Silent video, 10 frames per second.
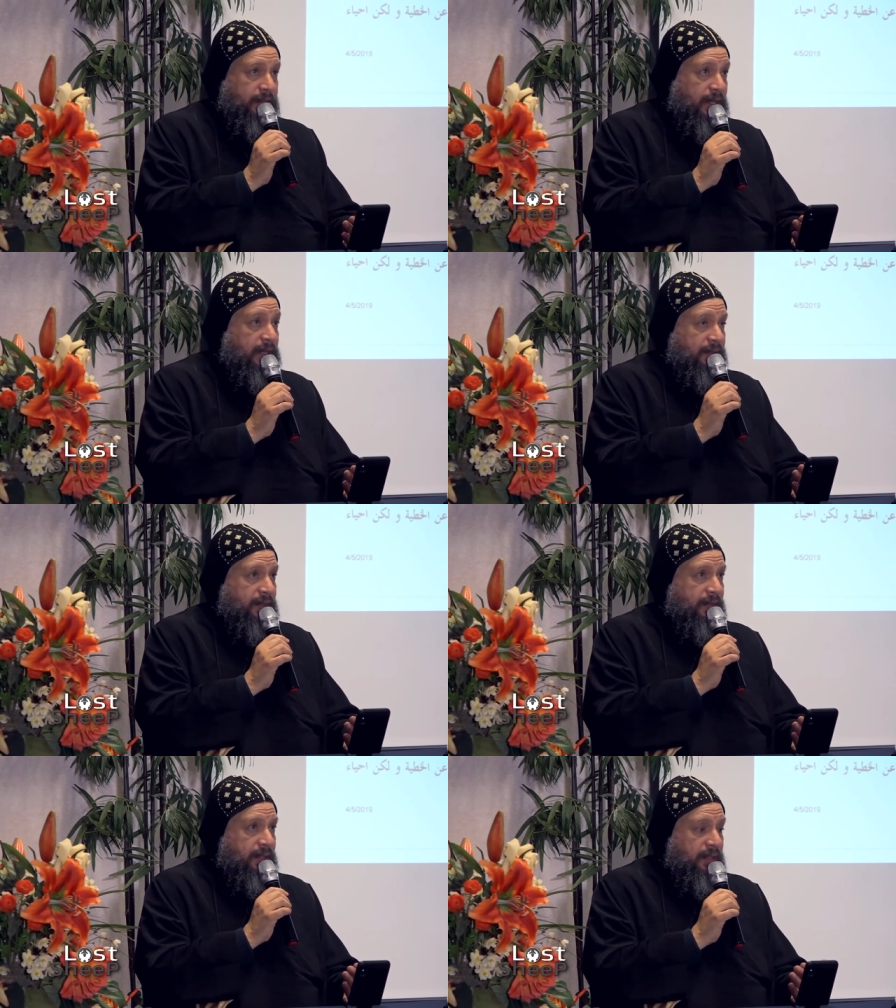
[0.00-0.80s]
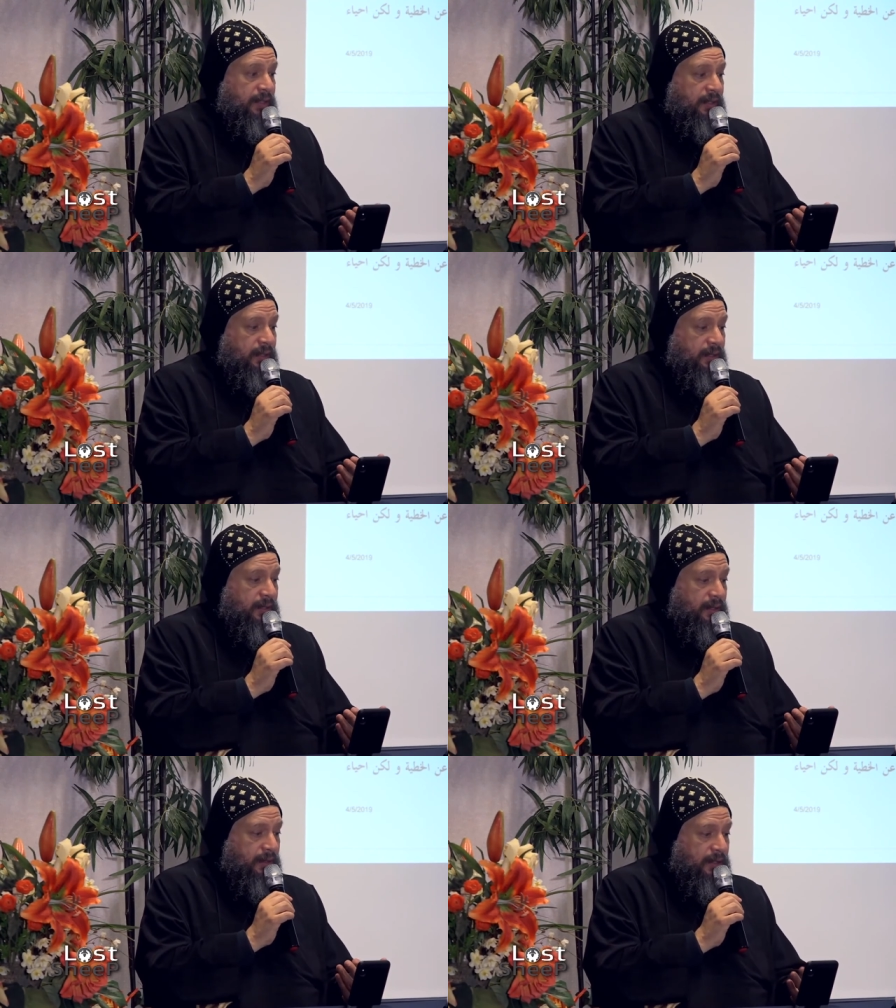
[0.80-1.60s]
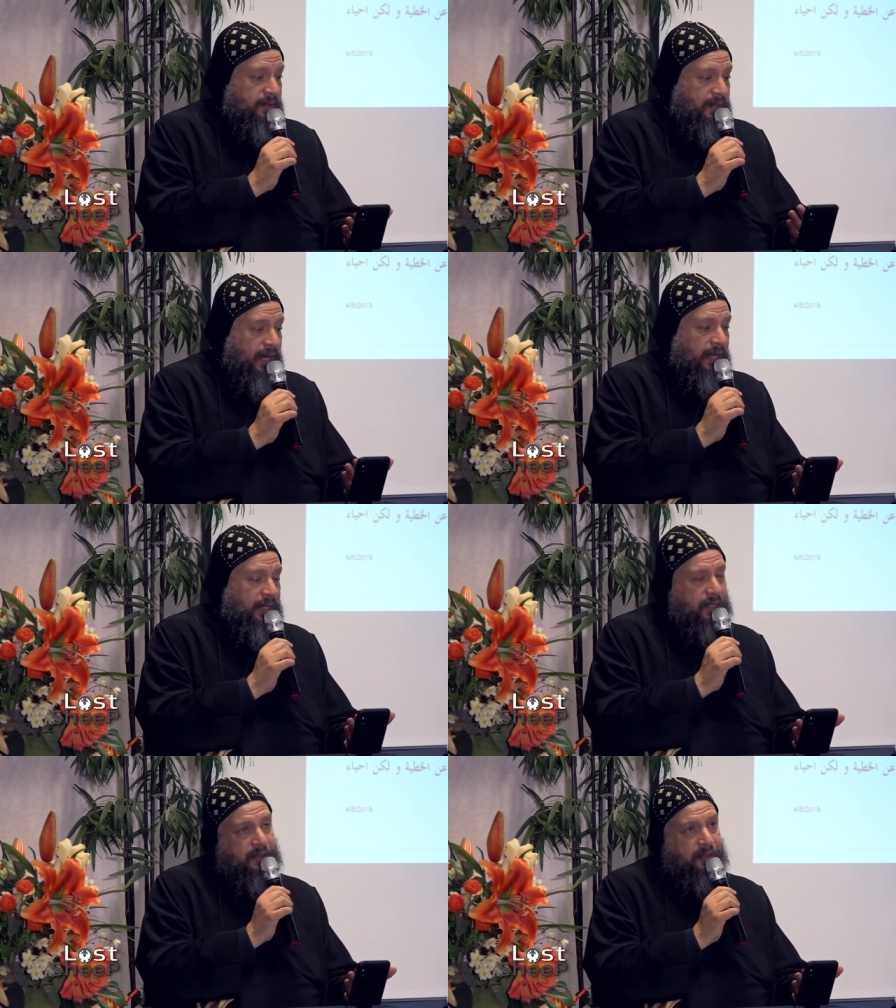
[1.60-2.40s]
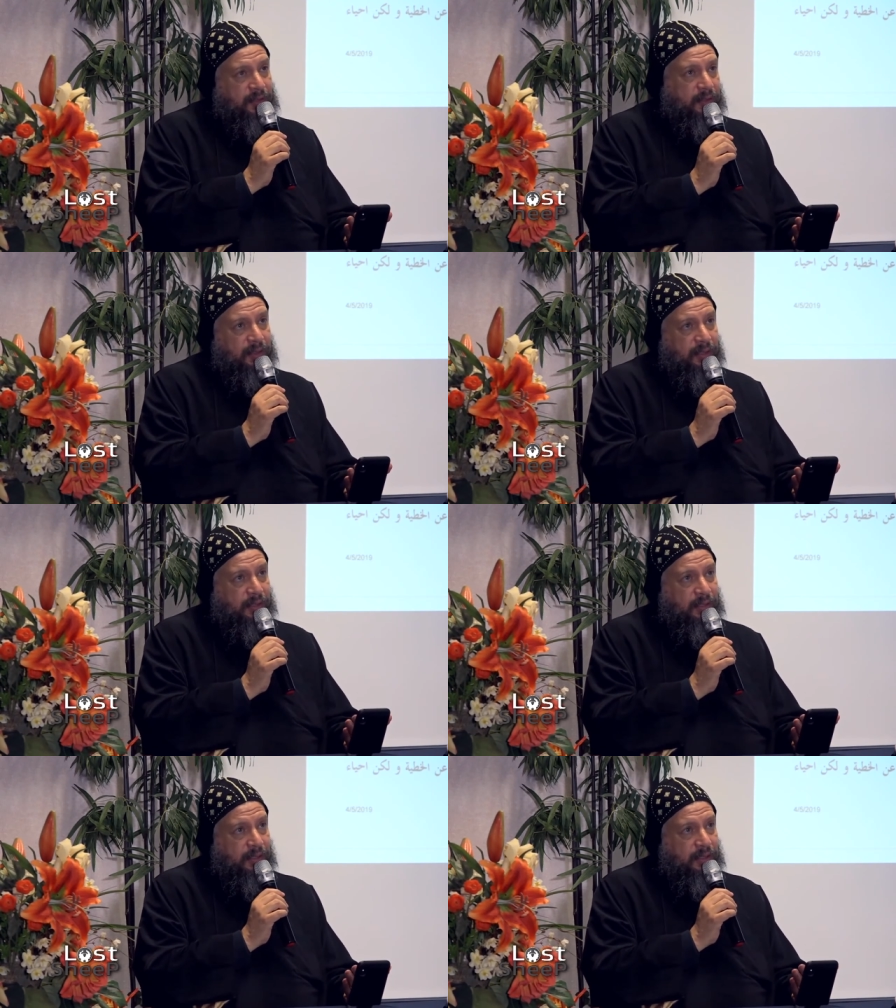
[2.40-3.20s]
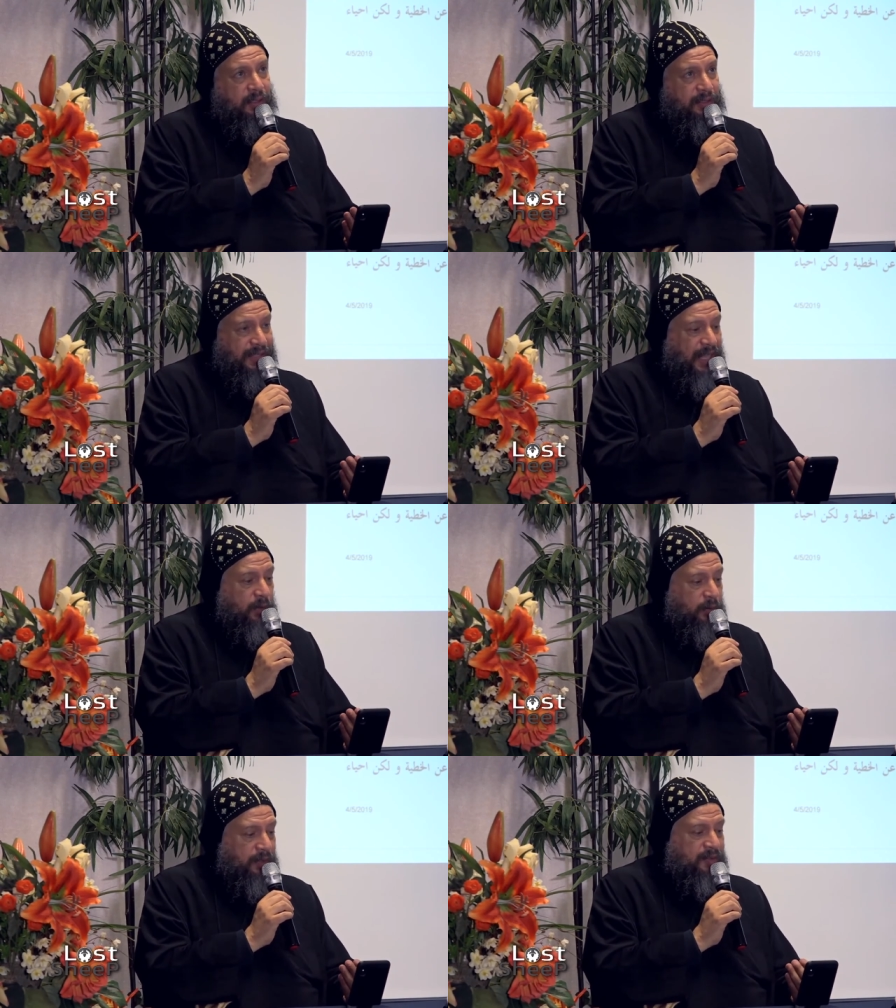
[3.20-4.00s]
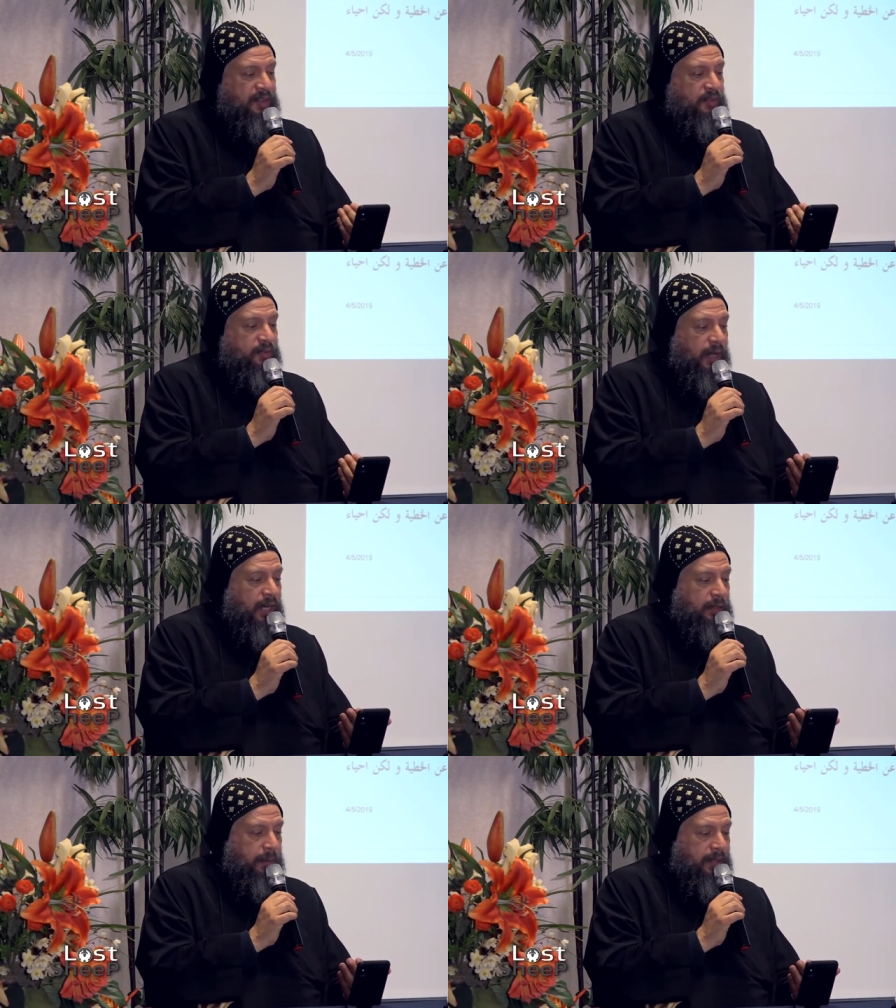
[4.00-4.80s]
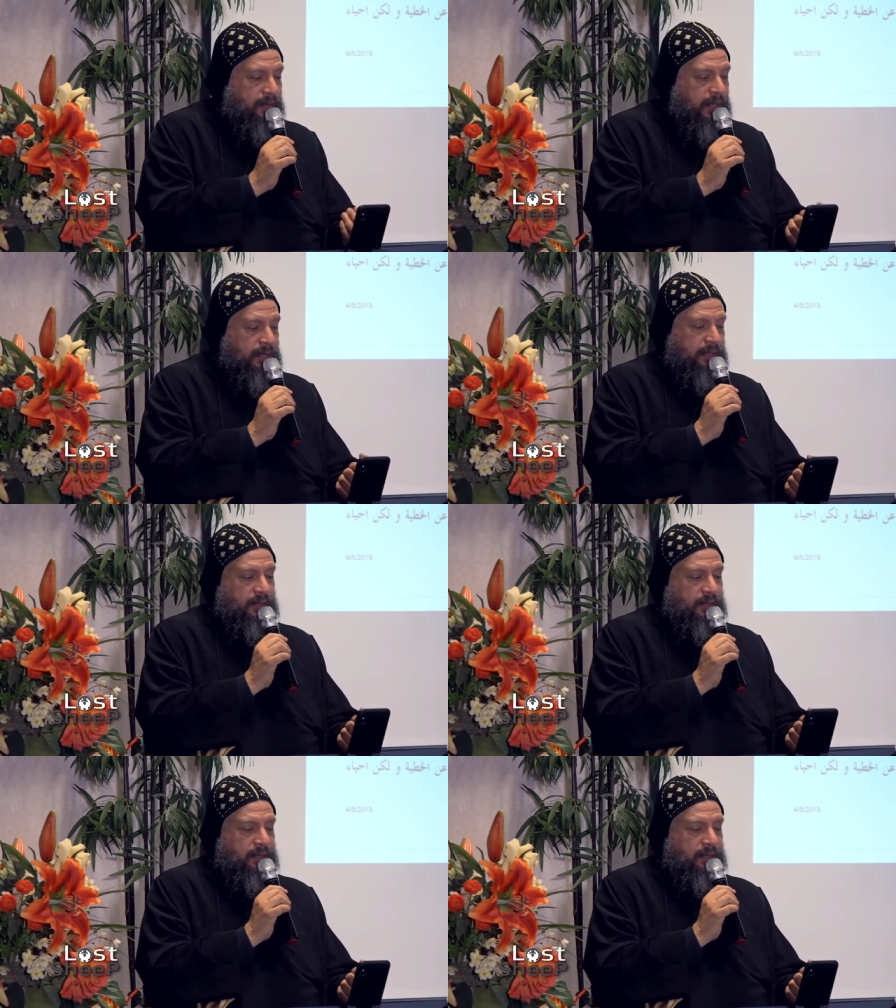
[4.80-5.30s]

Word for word: Yes, this likeness now is defiled by sin.